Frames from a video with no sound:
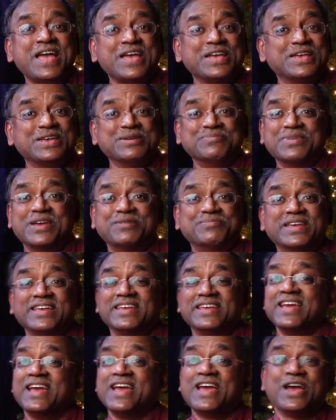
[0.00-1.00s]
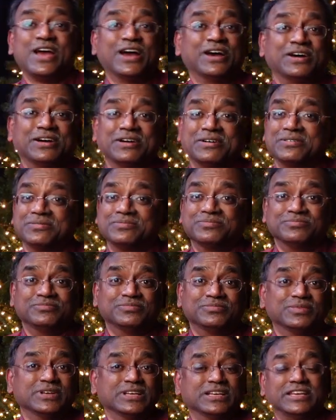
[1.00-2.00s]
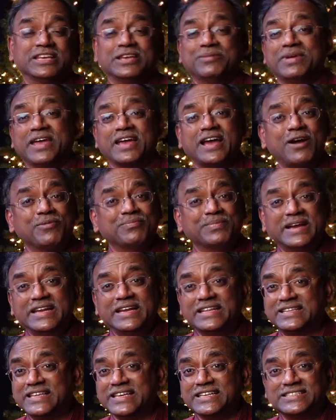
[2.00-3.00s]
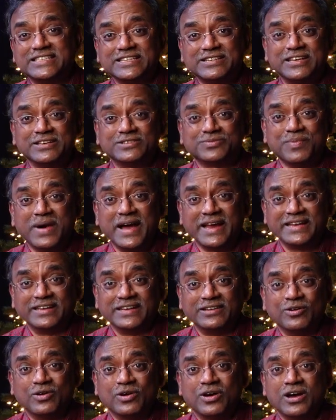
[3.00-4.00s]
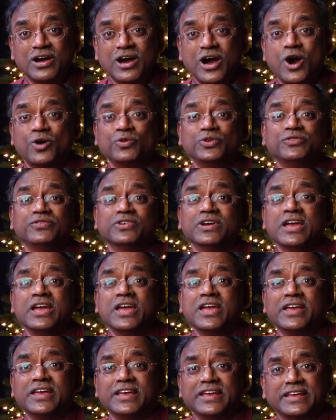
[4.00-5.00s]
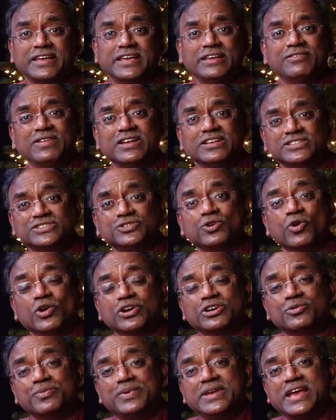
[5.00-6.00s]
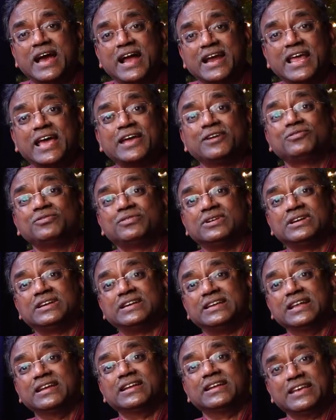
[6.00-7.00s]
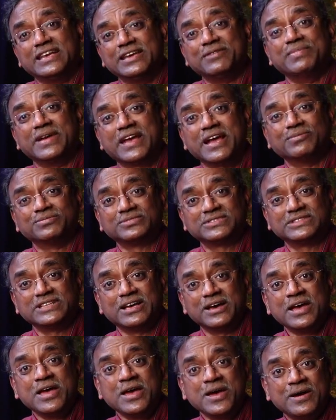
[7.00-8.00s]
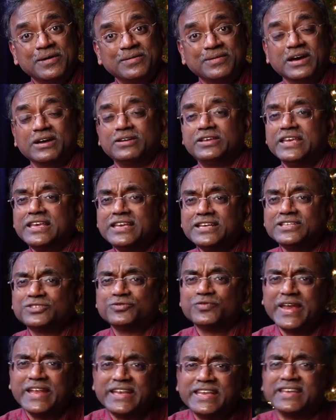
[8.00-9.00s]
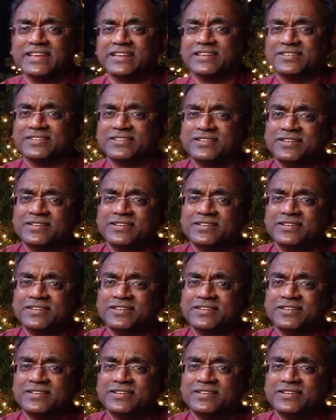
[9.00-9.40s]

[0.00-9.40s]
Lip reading: He may have many things in his mind. How do he is going to be alive till he becomes, he is waiting